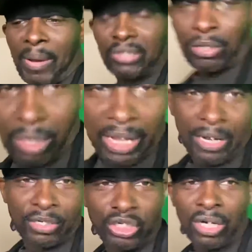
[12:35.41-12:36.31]
sure y'all
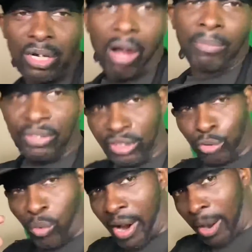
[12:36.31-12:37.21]
like, share, comment,
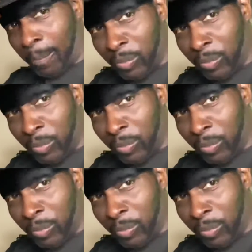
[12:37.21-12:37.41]
subscribe,